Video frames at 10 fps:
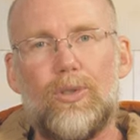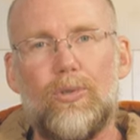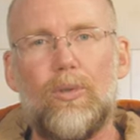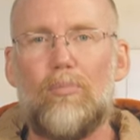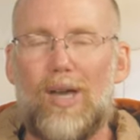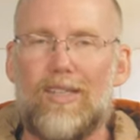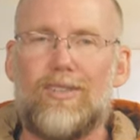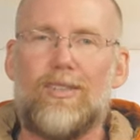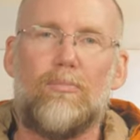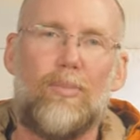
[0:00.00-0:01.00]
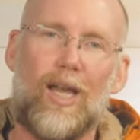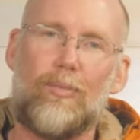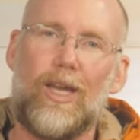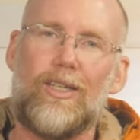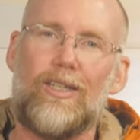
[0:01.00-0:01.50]
you the best in
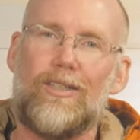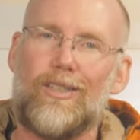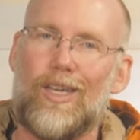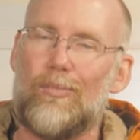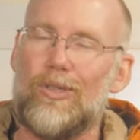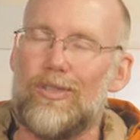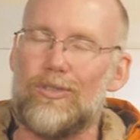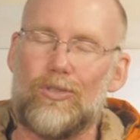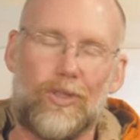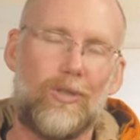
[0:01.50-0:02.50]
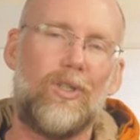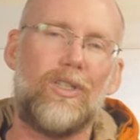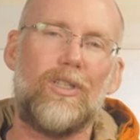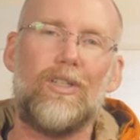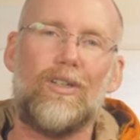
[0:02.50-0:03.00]
backpacking, camping, and trail
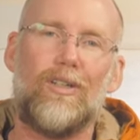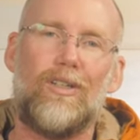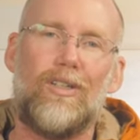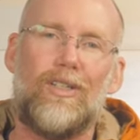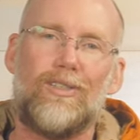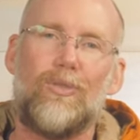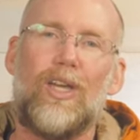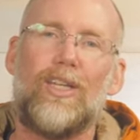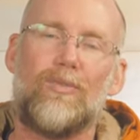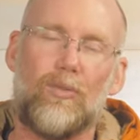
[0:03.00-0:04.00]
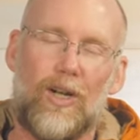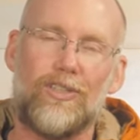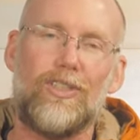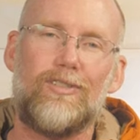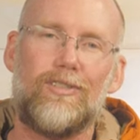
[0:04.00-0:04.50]
running gear. So thanks for
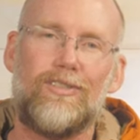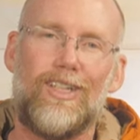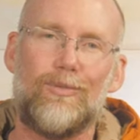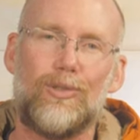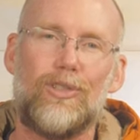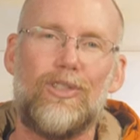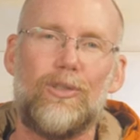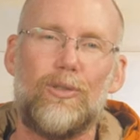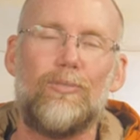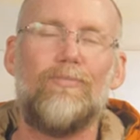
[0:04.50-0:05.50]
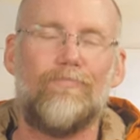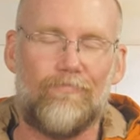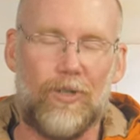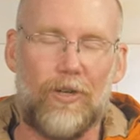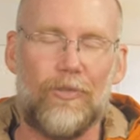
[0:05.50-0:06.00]
watching, and we'll see you
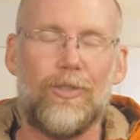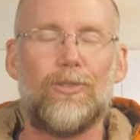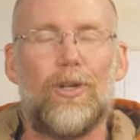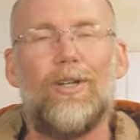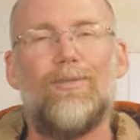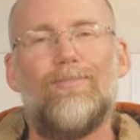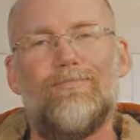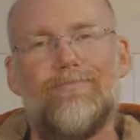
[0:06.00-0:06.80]
on the trail.